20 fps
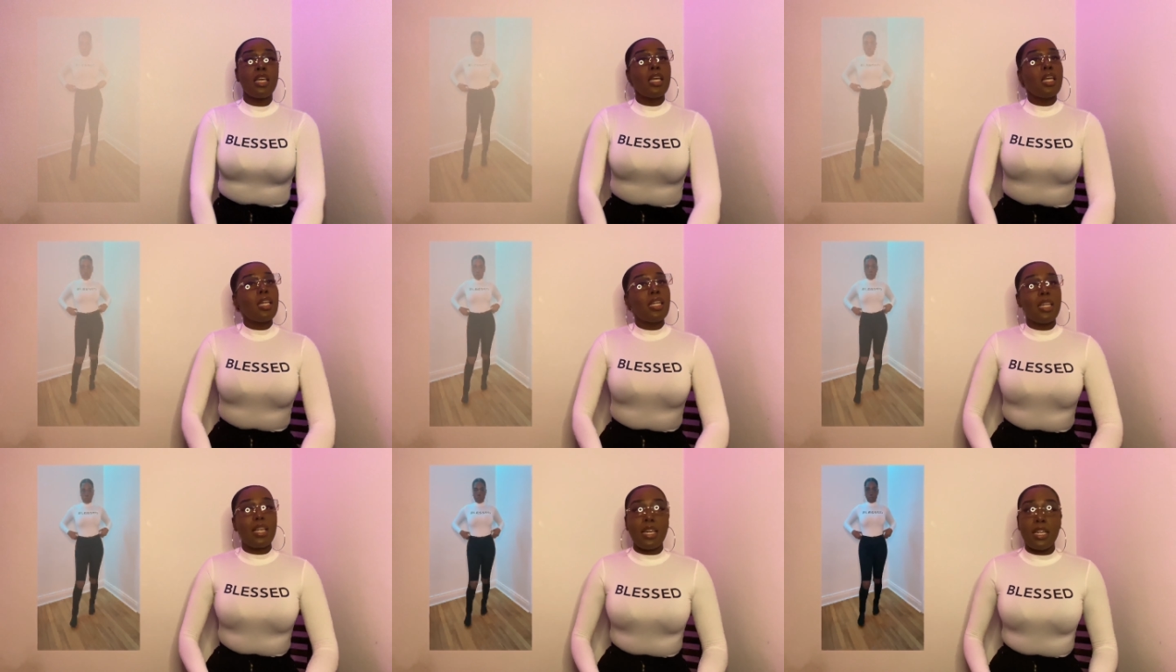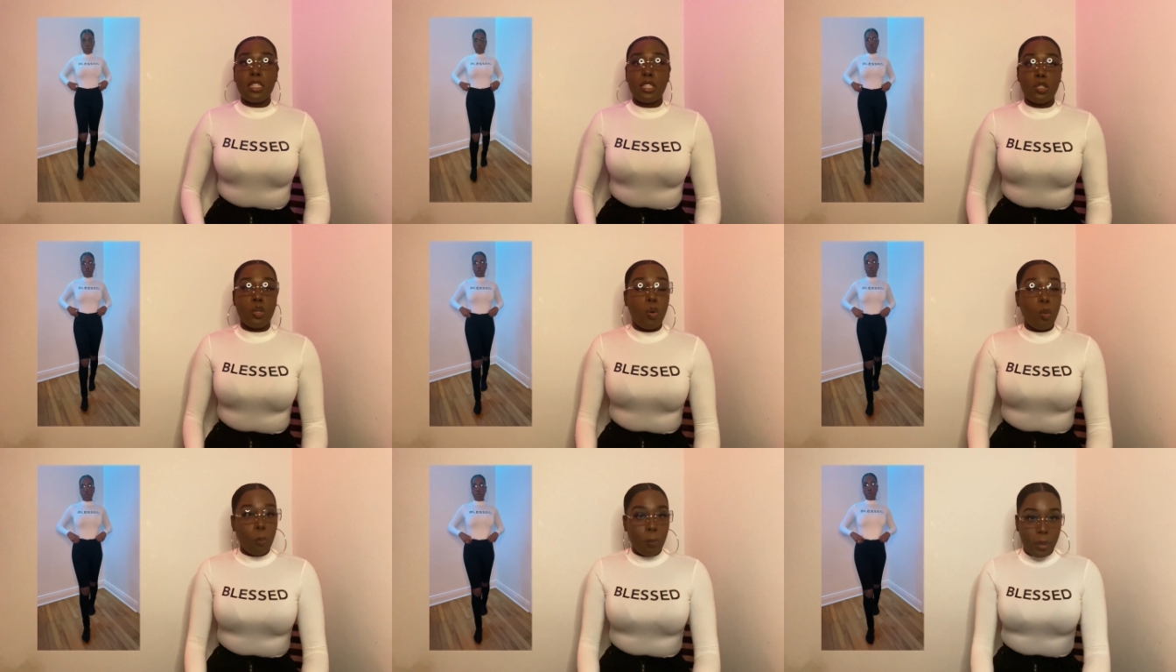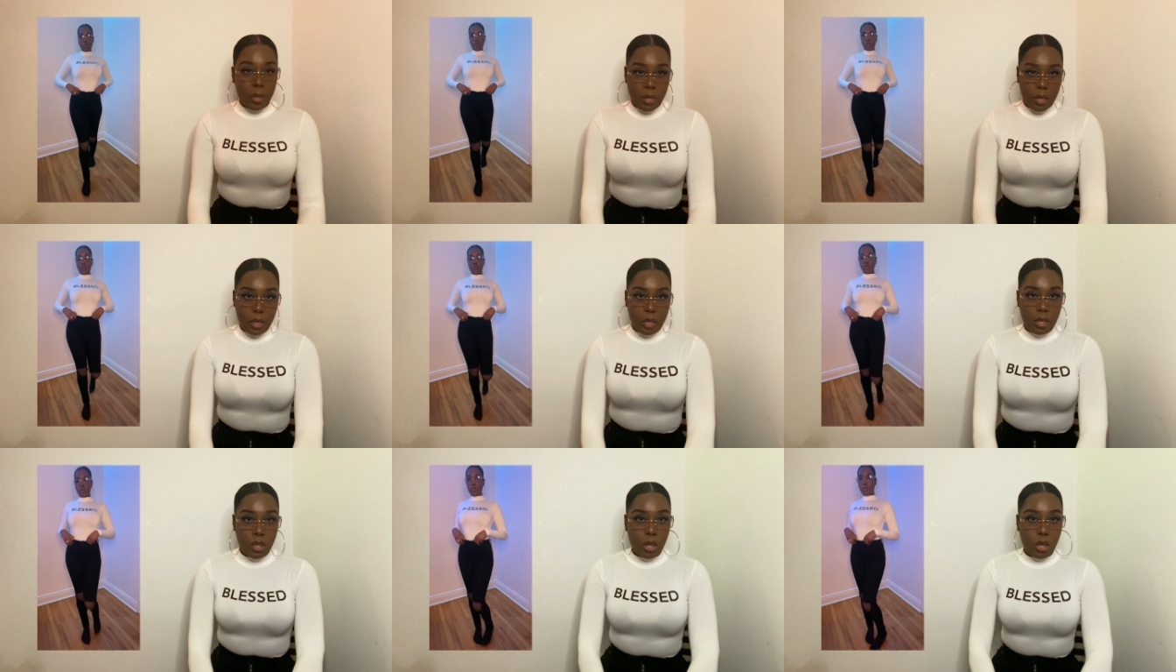that it's open
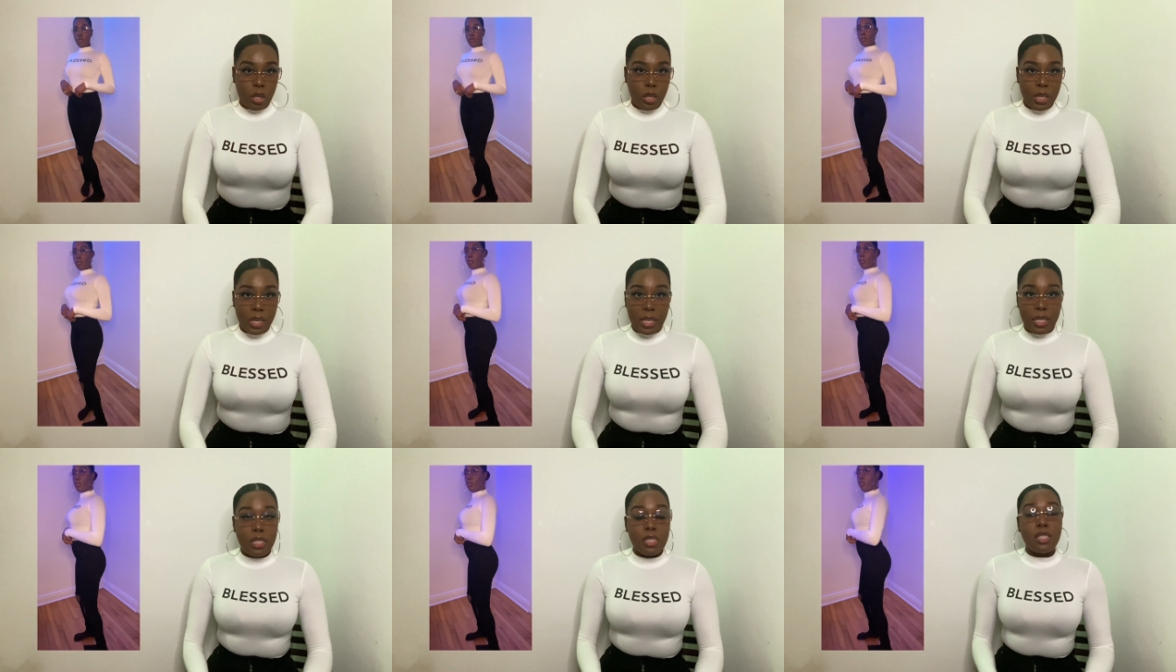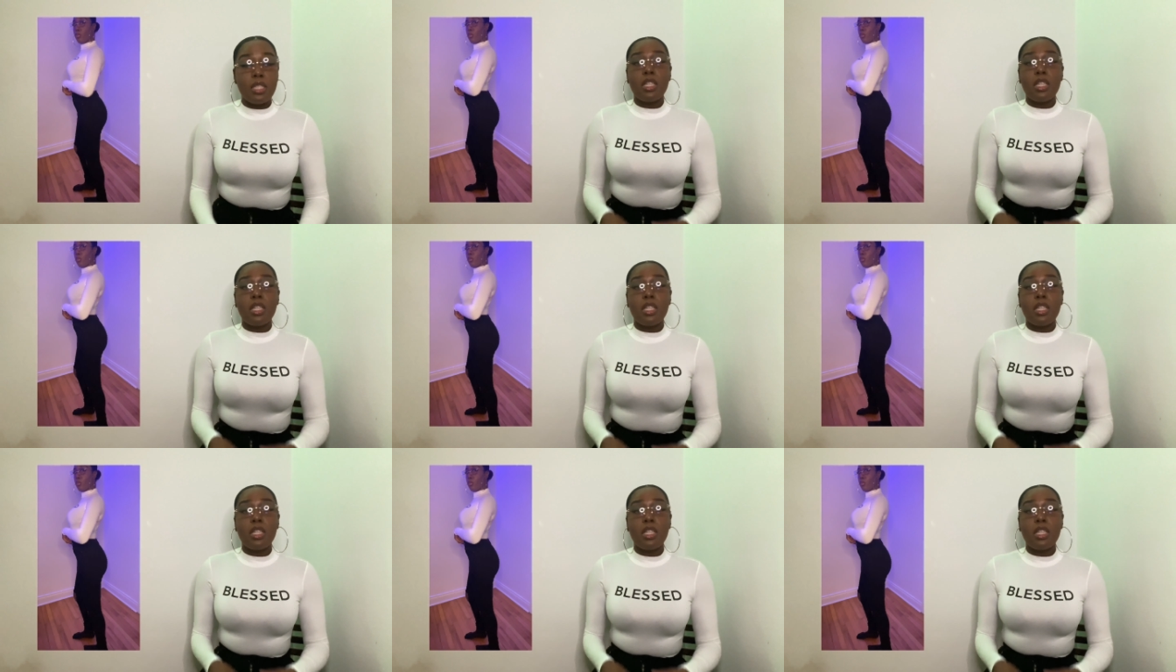in the knees